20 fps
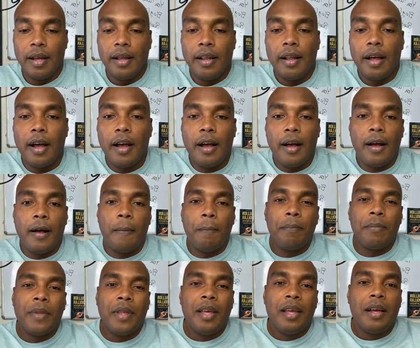Um,
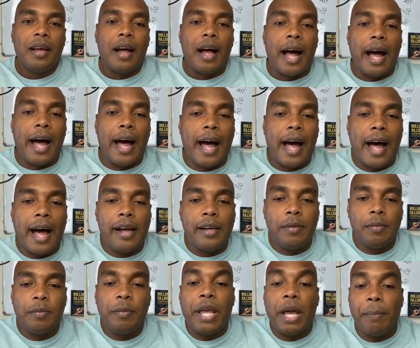
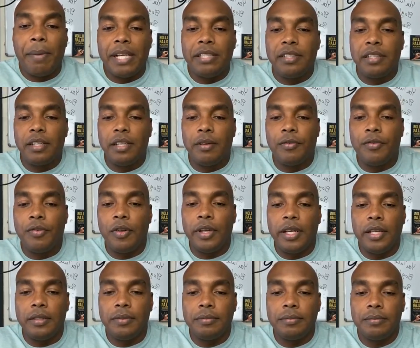yeah, basically a fleet.
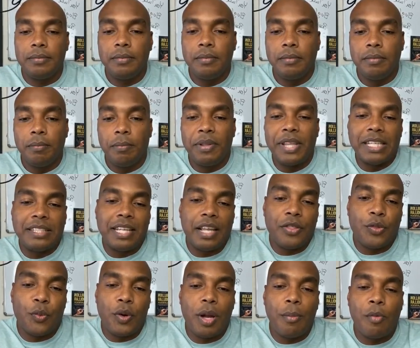But they said
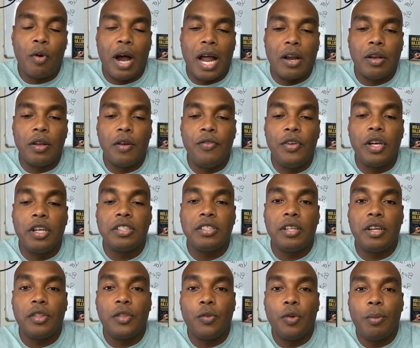three or more. I don't know if you consider
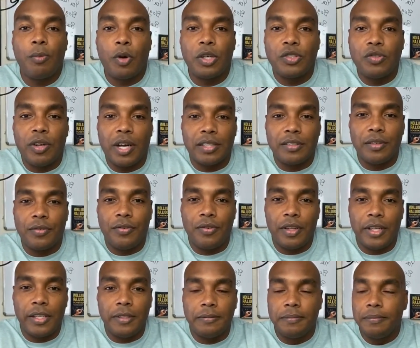three or more trucks a fleet.